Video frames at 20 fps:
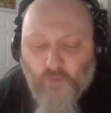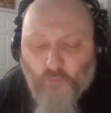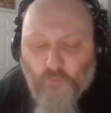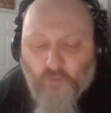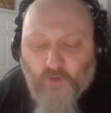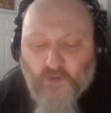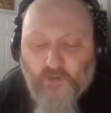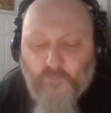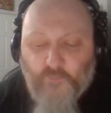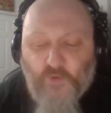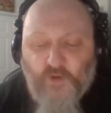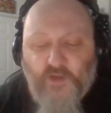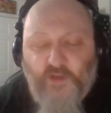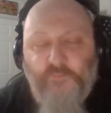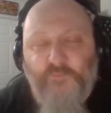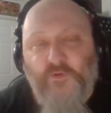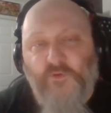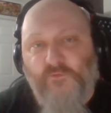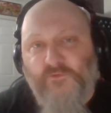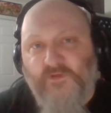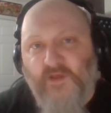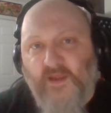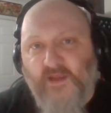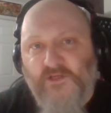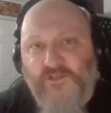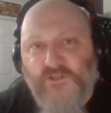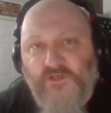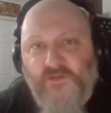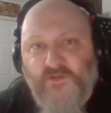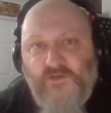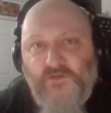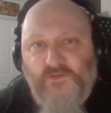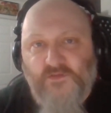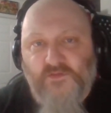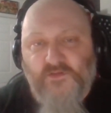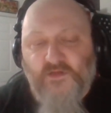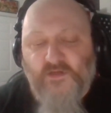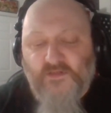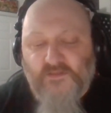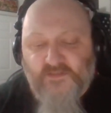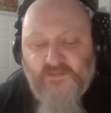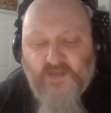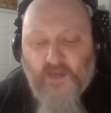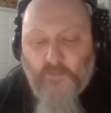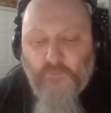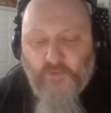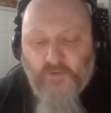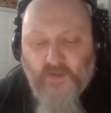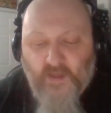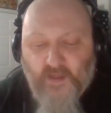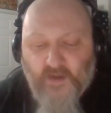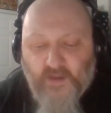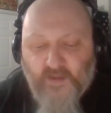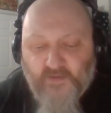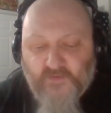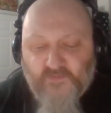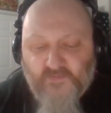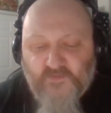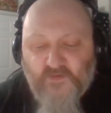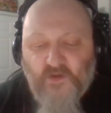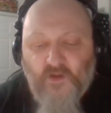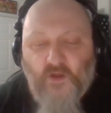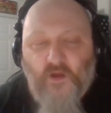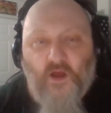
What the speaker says: We're going to bring in mutations, cybernetics,